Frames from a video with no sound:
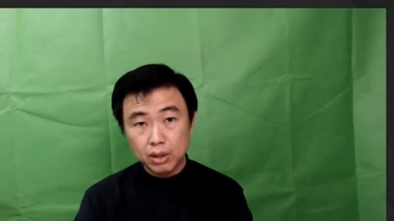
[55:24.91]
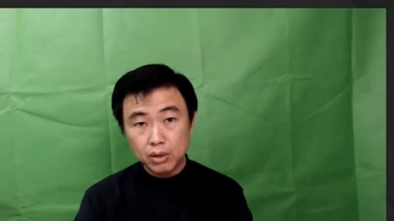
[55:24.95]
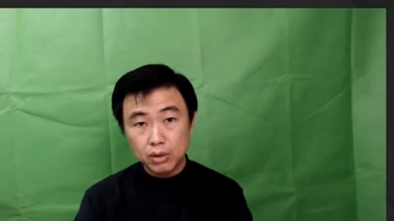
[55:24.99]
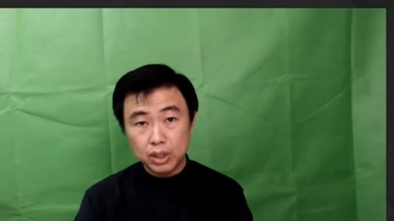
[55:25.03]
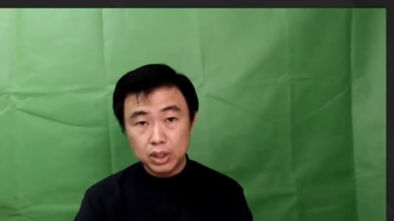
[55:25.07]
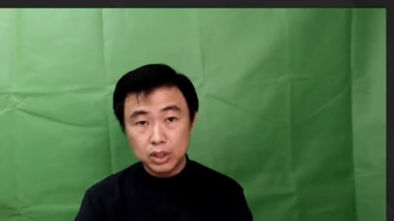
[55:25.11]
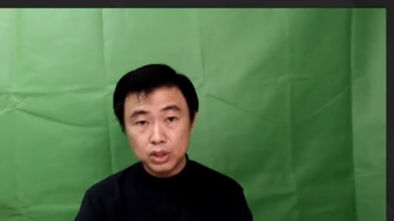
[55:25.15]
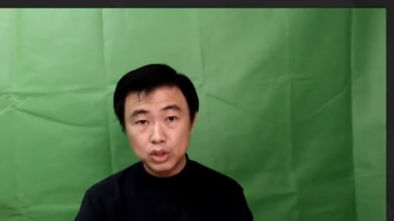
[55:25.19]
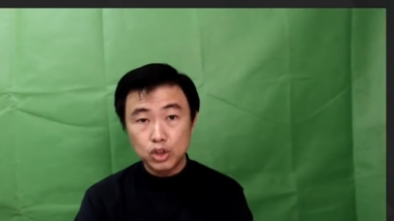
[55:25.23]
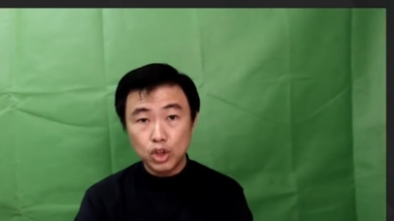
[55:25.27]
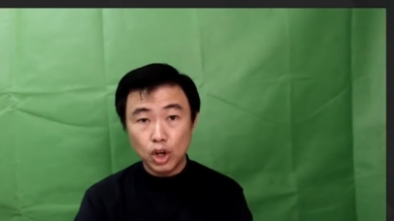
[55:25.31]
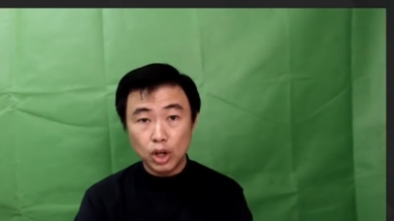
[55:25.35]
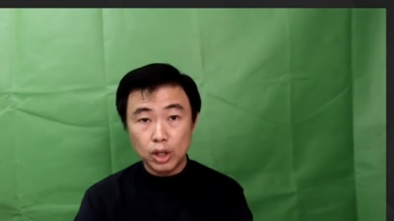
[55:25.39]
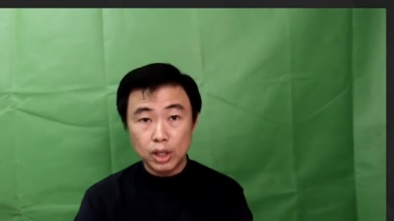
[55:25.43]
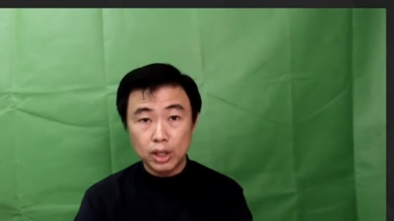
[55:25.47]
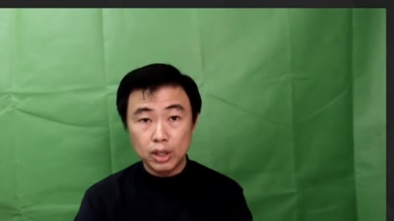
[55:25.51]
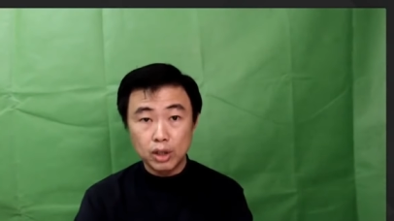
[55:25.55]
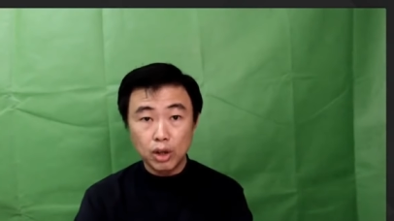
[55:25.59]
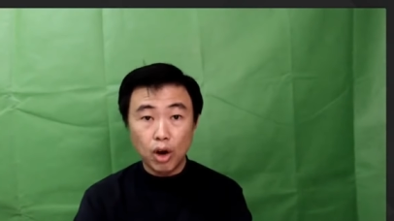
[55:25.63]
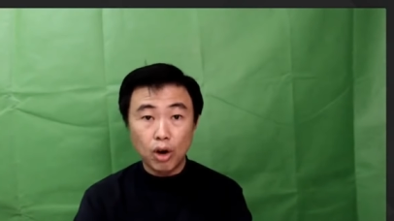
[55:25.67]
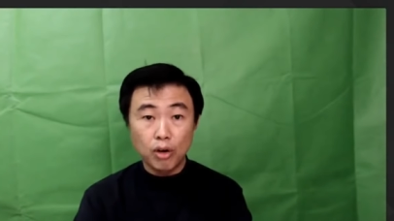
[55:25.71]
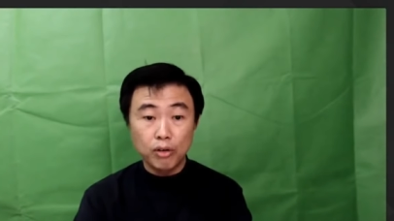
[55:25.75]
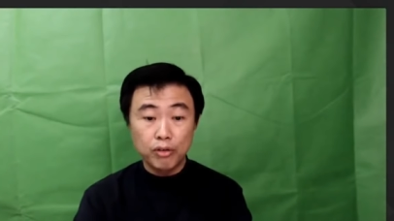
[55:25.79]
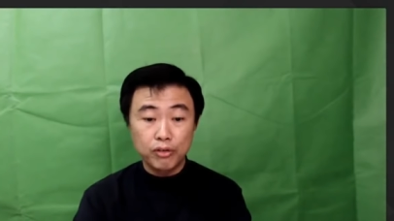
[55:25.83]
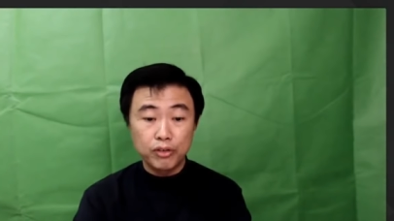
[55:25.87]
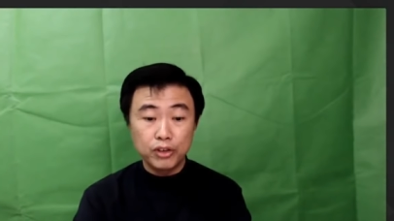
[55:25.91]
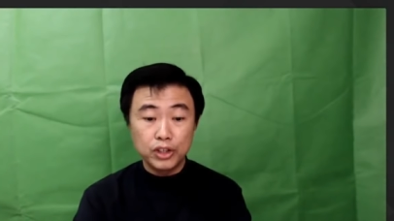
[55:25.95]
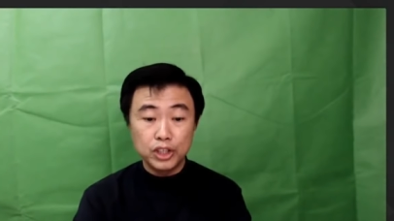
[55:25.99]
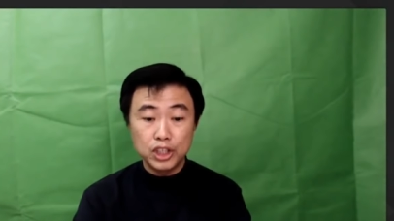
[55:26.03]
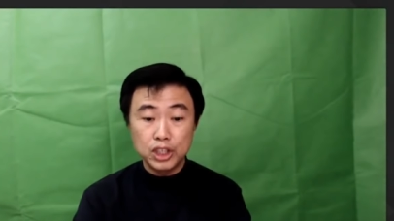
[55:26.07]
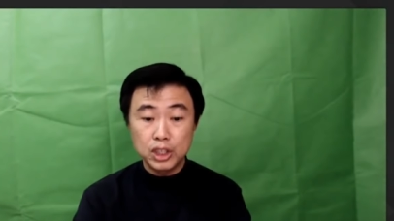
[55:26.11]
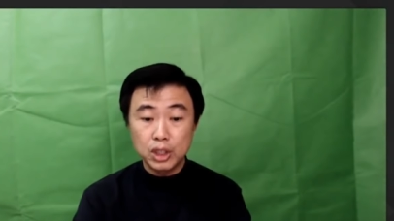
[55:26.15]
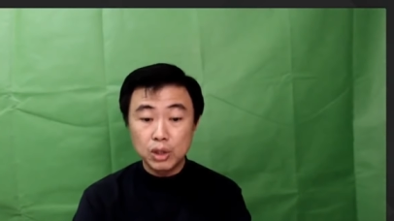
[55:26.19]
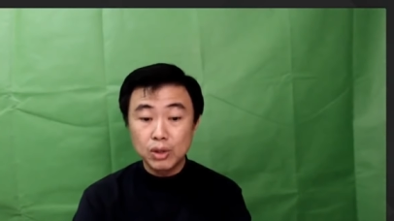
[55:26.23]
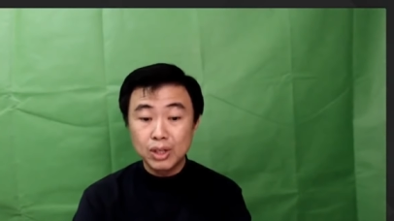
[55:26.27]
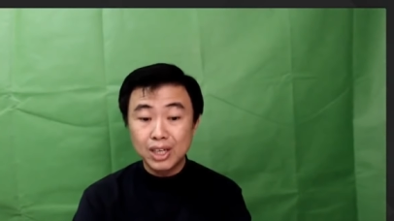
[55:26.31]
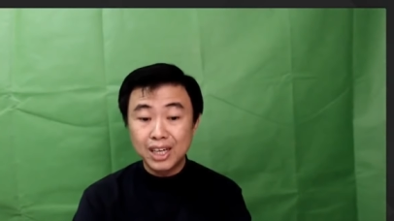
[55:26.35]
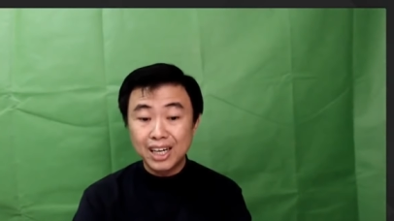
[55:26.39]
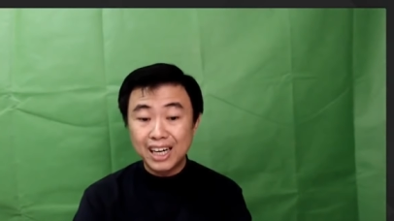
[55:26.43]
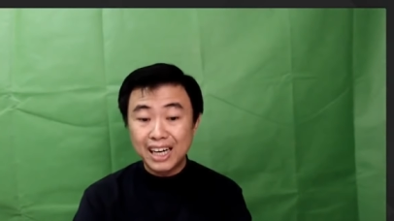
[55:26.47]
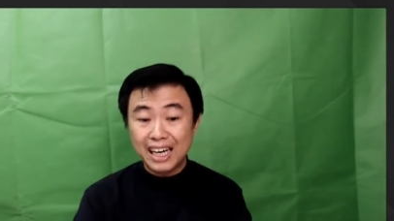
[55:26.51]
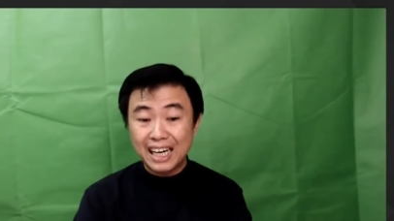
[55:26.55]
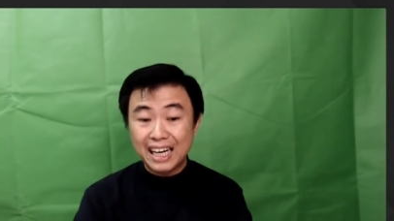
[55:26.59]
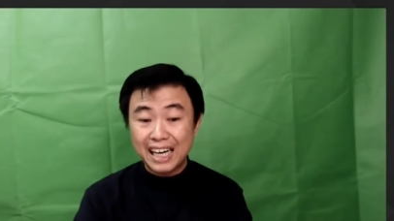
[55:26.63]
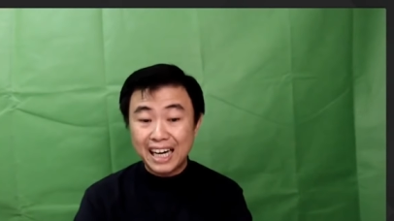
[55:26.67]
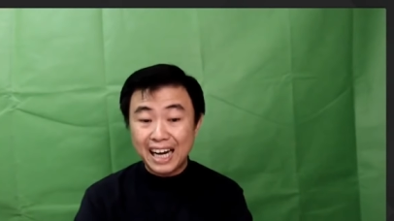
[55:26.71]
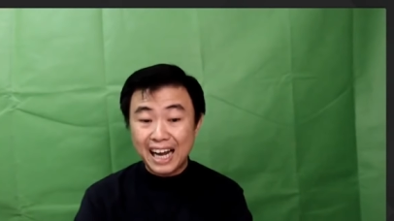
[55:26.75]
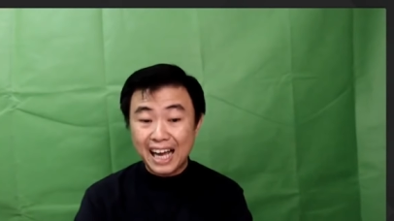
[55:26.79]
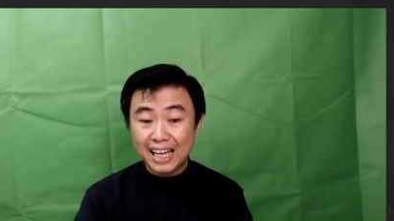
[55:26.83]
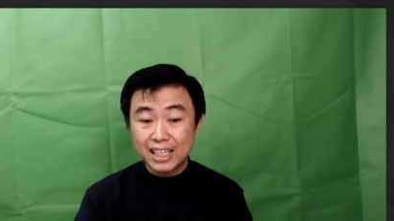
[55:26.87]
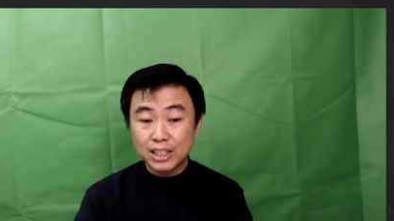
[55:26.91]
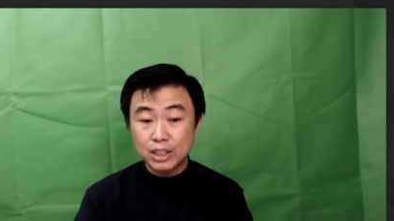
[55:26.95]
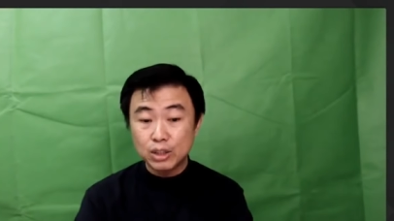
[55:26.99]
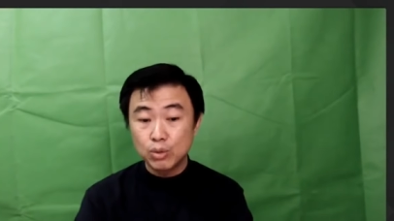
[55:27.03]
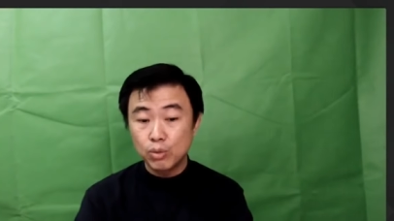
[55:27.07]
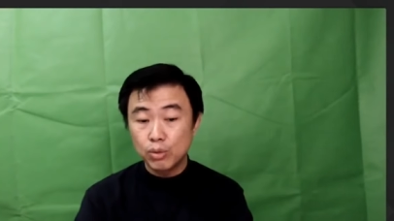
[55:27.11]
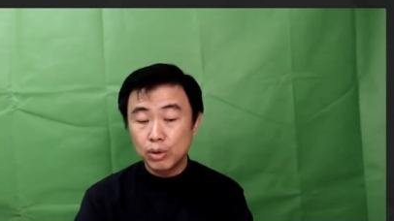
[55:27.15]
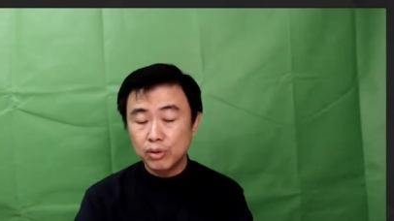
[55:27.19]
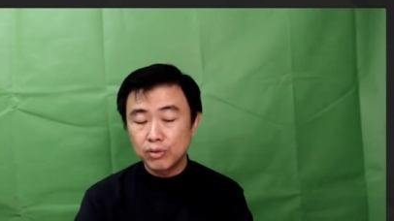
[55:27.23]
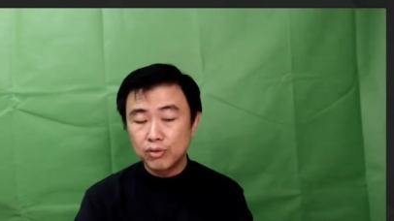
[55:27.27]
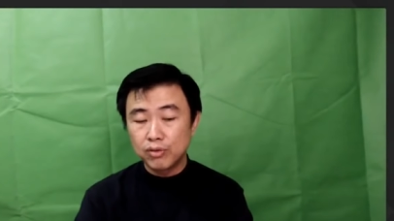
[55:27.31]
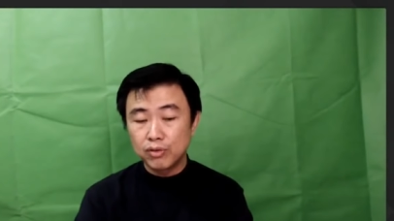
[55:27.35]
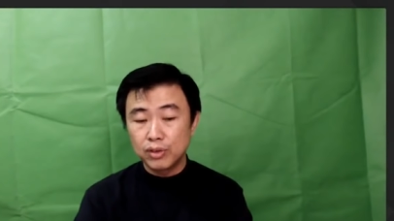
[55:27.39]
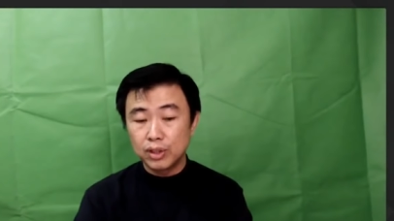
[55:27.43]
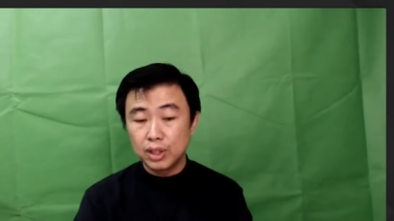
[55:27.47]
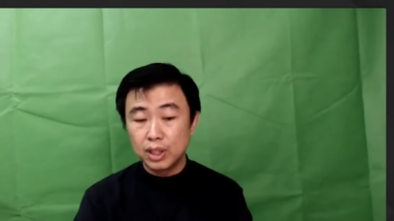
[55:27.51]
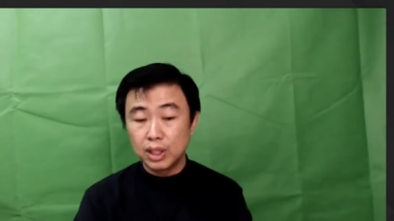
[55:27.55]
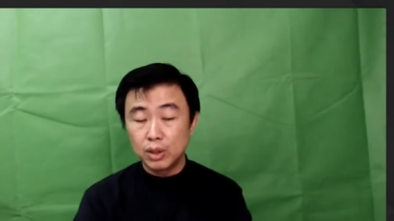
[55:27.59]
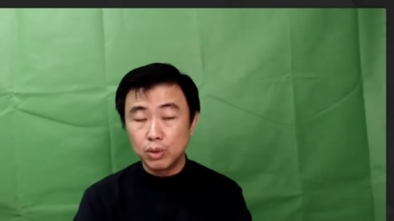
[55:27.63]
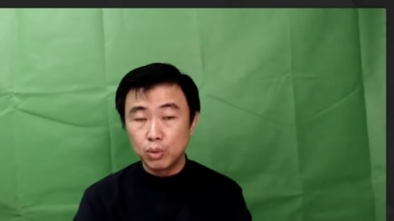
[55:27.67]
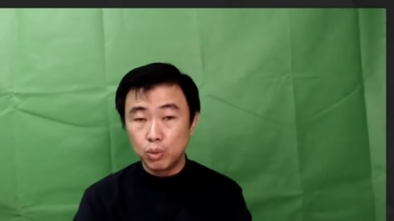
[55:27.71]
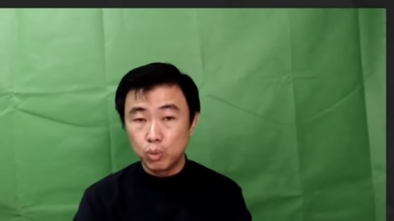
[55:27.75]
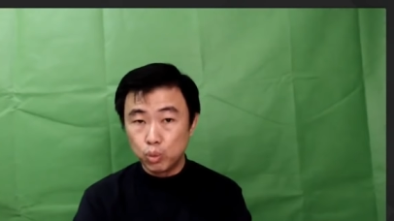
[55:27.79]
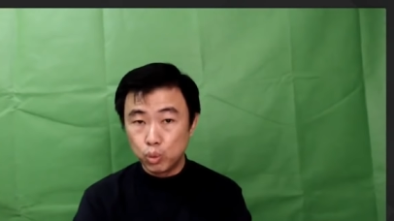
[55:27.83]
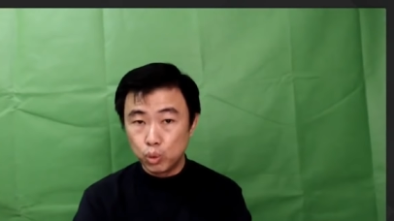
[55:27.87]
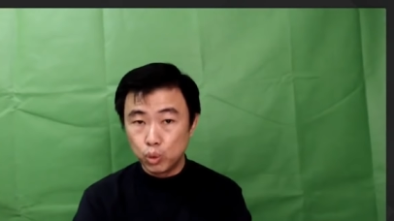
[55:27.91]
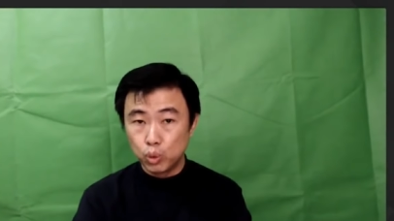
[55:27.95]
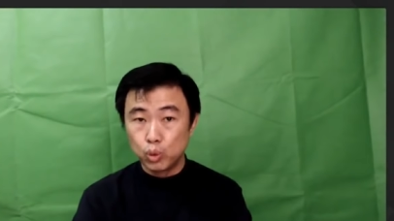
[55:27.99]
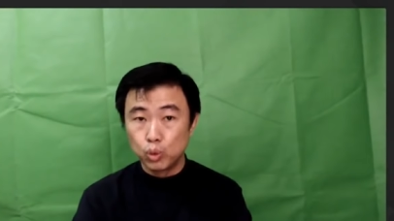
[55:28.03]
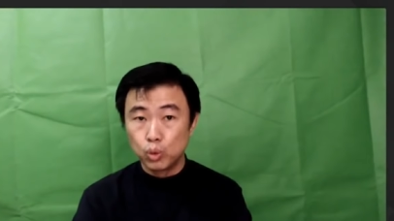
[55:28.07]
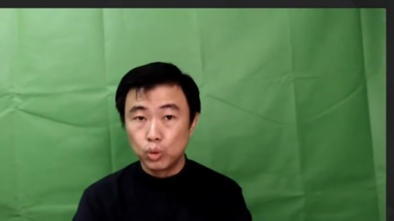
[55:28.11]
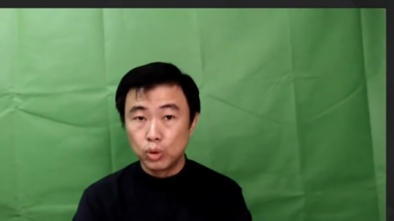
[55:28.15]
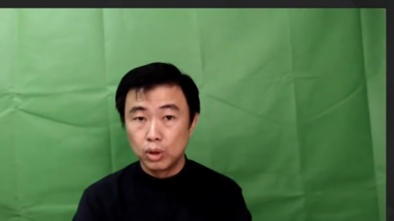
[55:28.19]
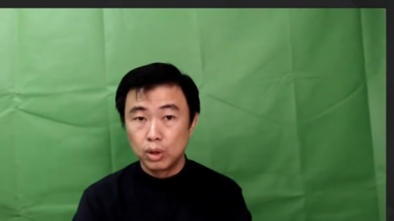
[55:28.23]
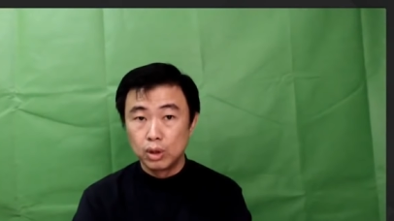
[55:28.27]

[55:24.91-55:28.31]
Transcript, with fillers: is not an official clash with the Wu,